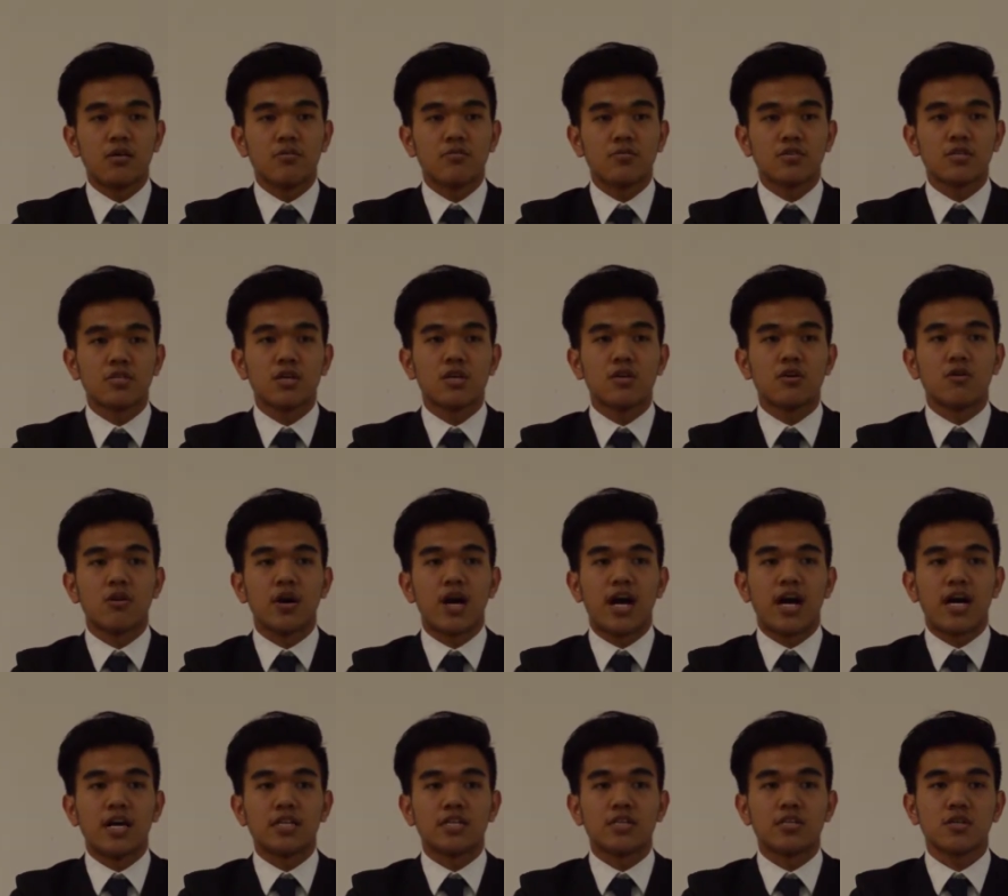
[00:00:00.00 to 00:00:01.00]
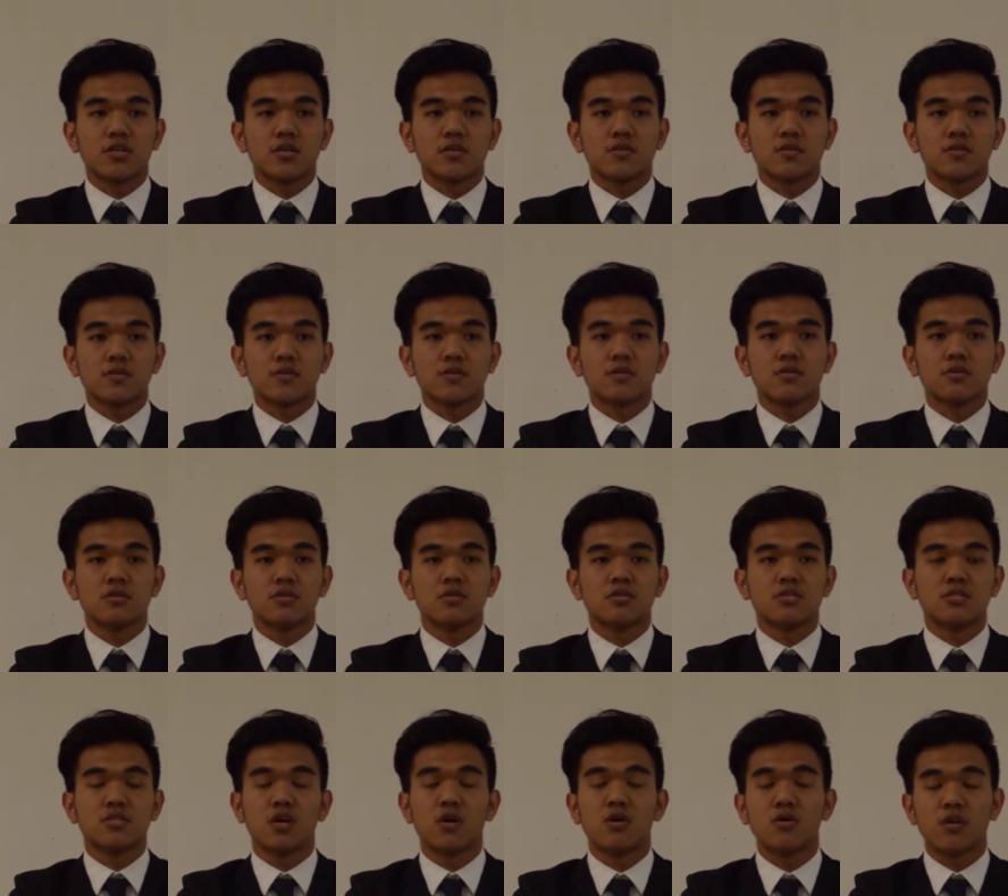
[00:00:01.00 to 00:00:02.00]
So I chose
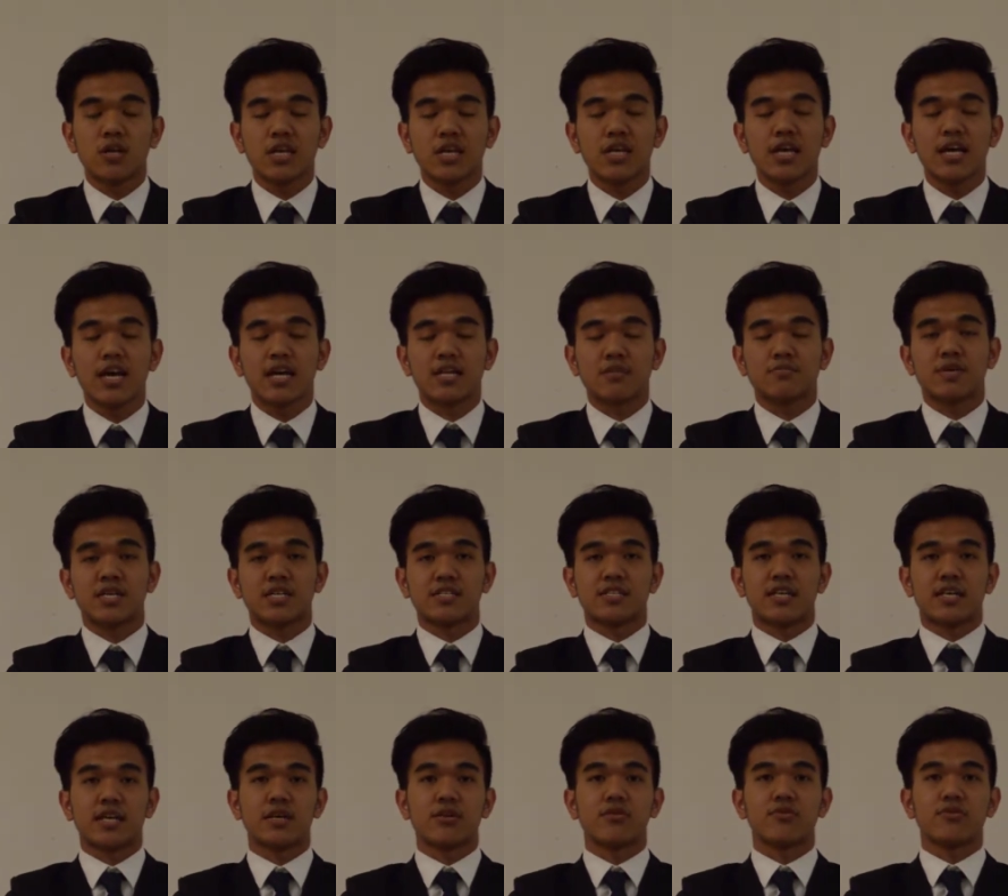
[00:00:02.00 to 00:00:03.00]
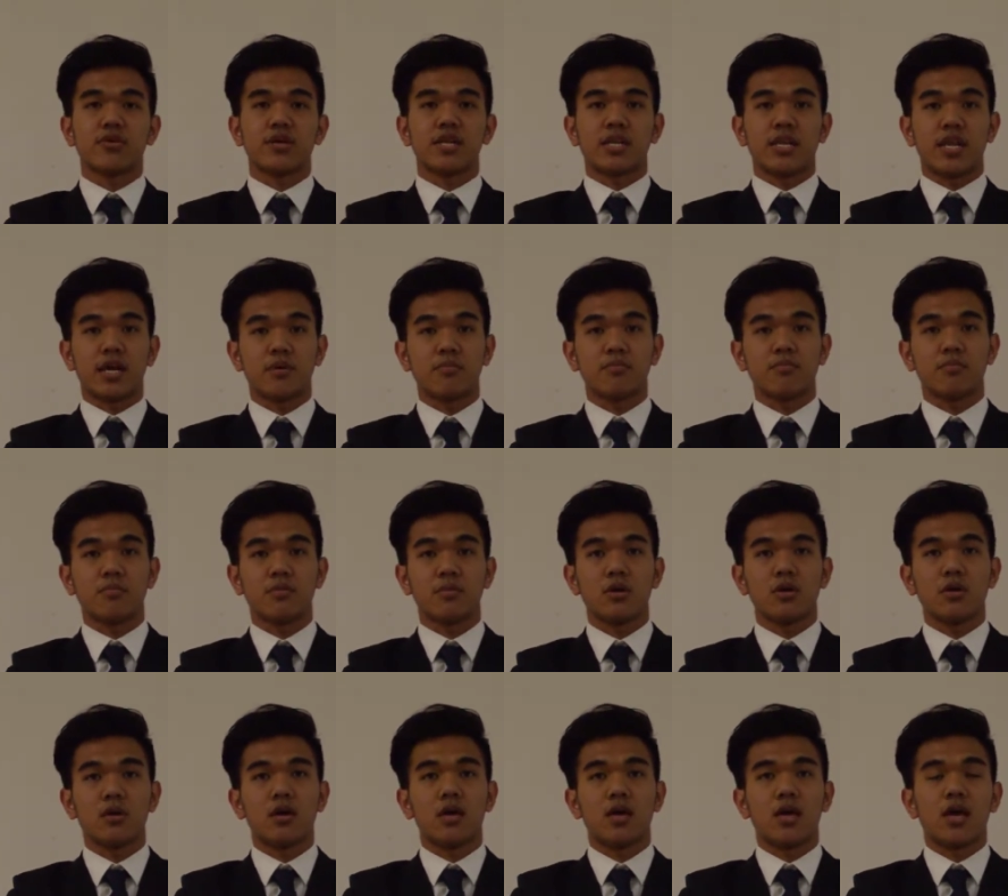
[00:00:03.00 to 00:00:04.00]
Tony as my secondary name,
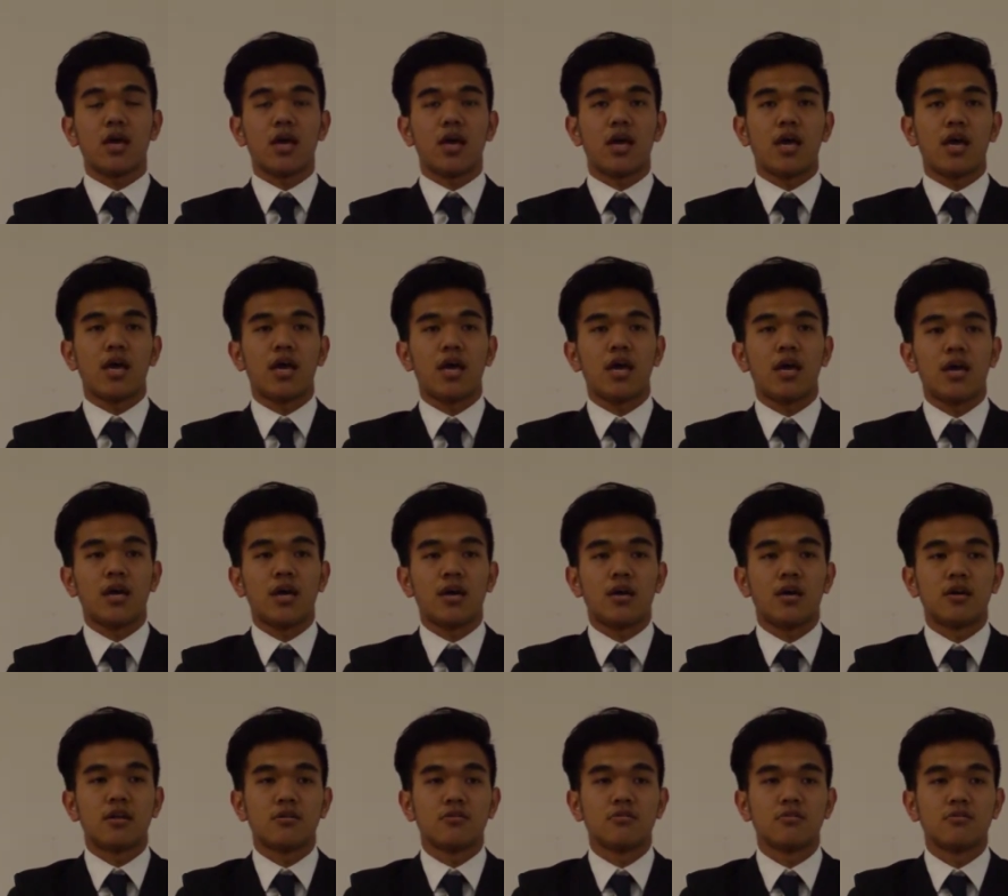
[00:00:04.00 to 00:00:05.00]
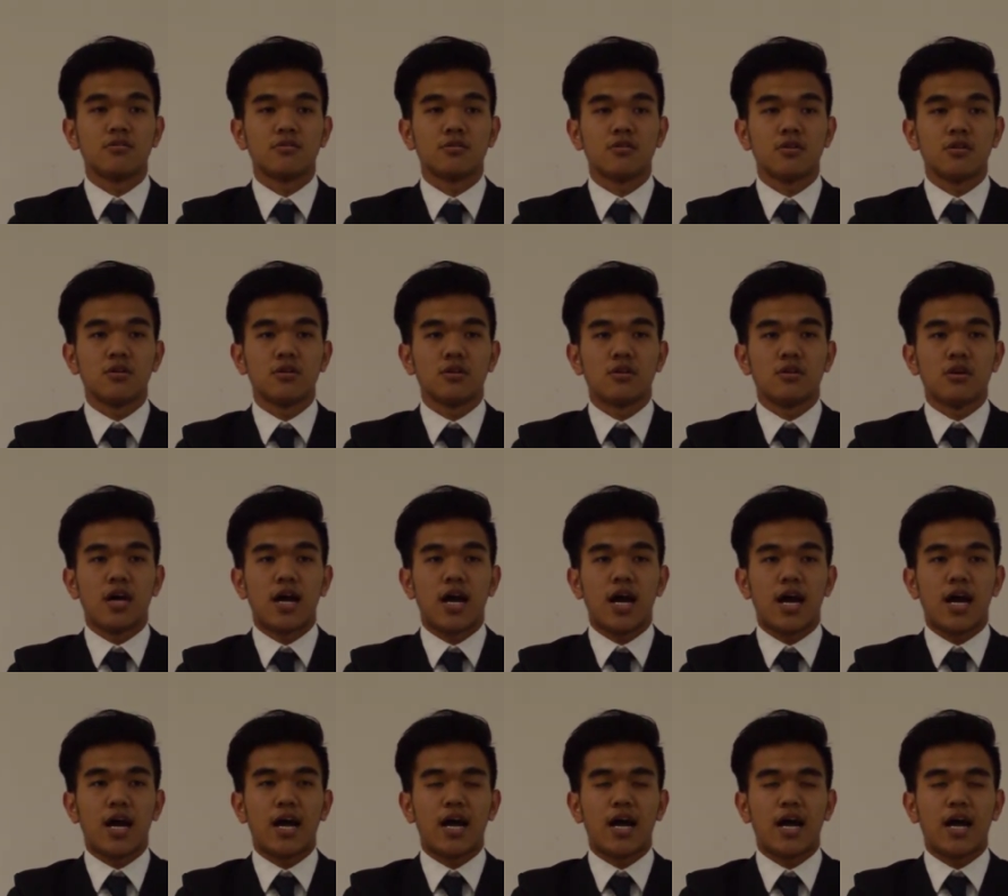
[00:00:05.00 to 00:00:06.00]
and
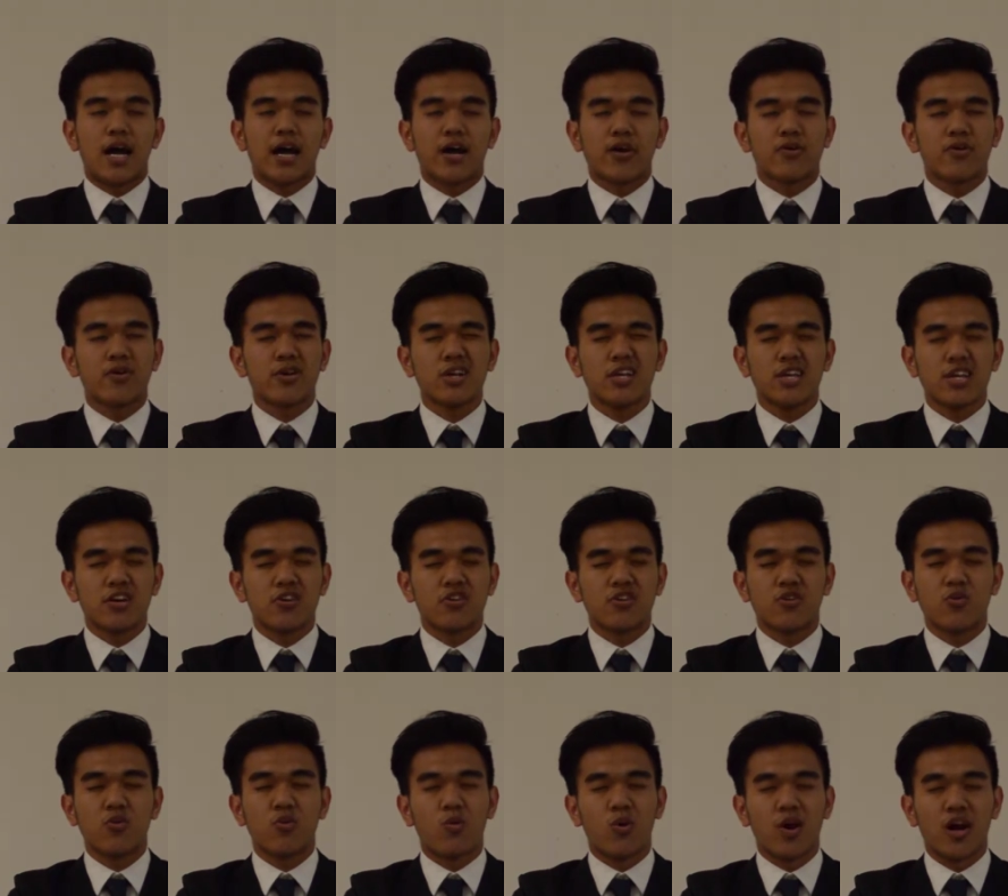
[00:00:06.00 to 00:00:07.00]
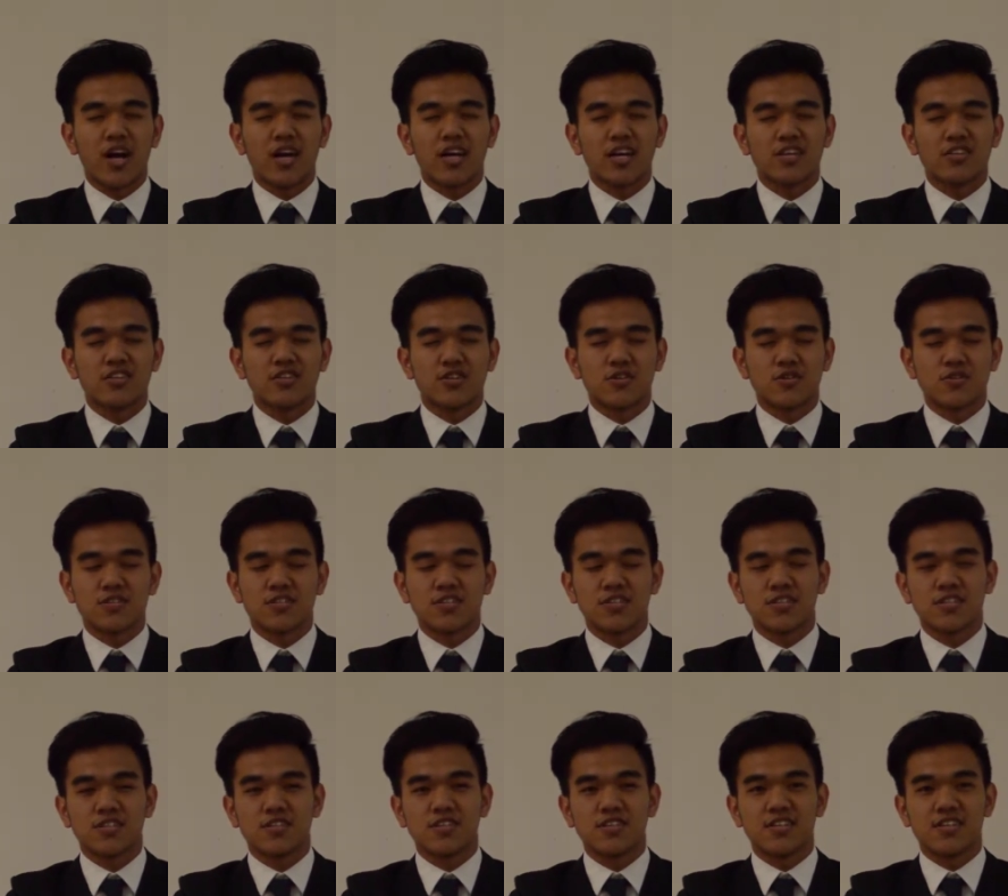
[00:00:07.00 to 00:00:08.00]
I really don't know why I chose it.
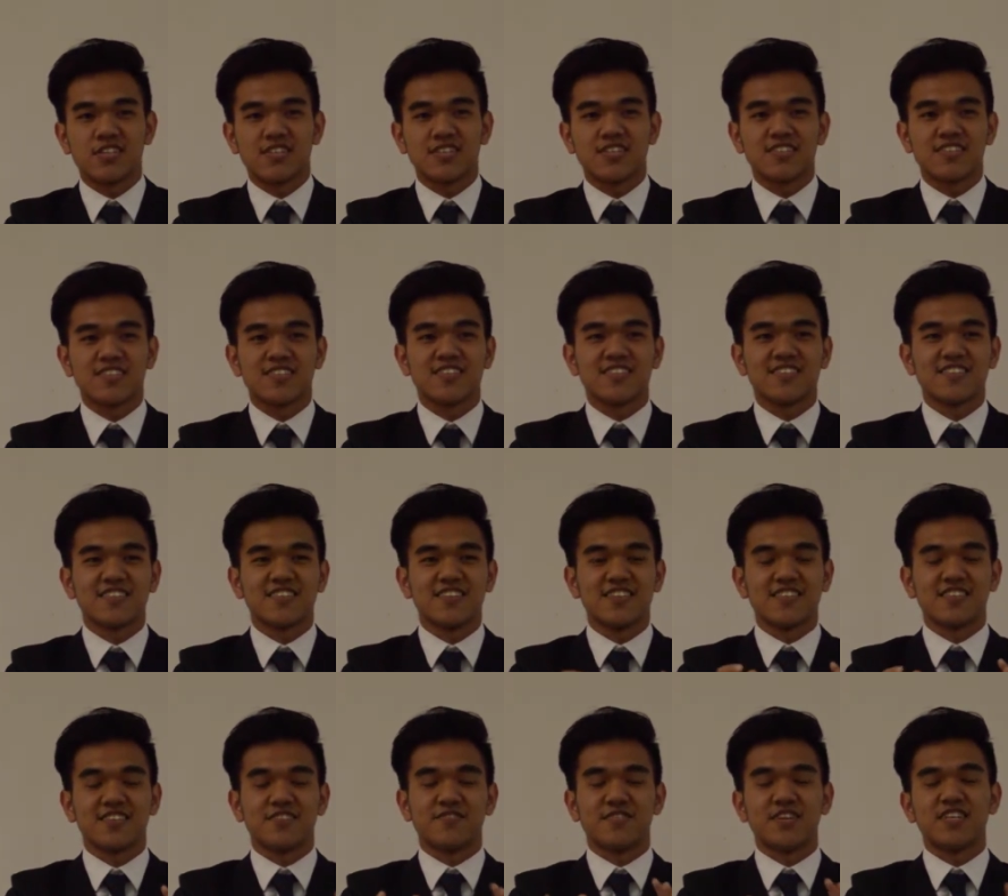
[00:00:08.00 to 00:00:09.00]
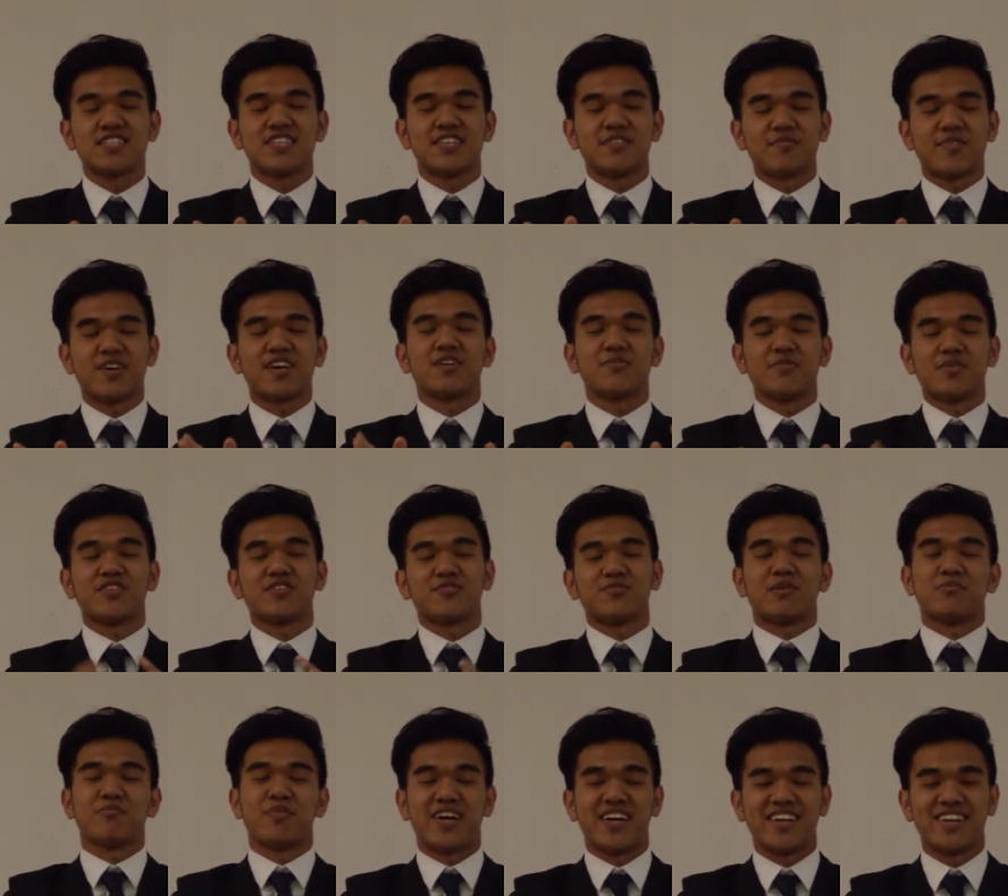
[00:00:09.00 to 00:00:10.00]
It just it's the first name coming to
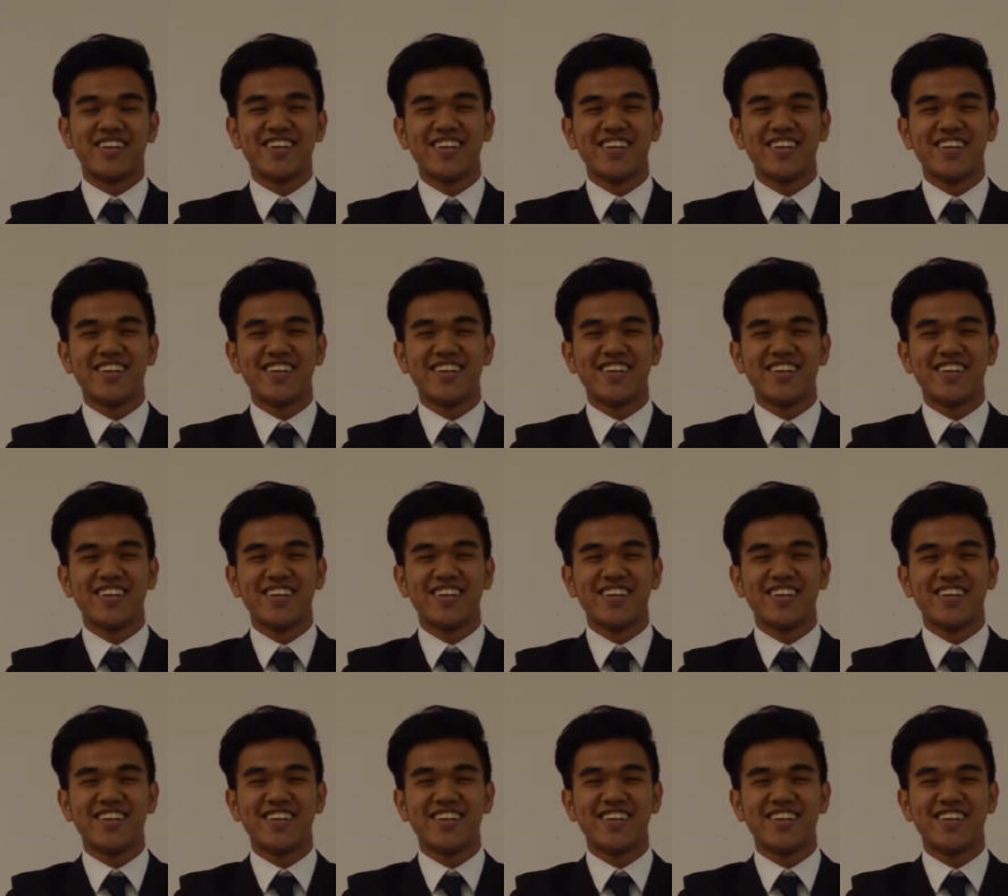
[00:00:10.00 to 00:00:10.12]
my mind.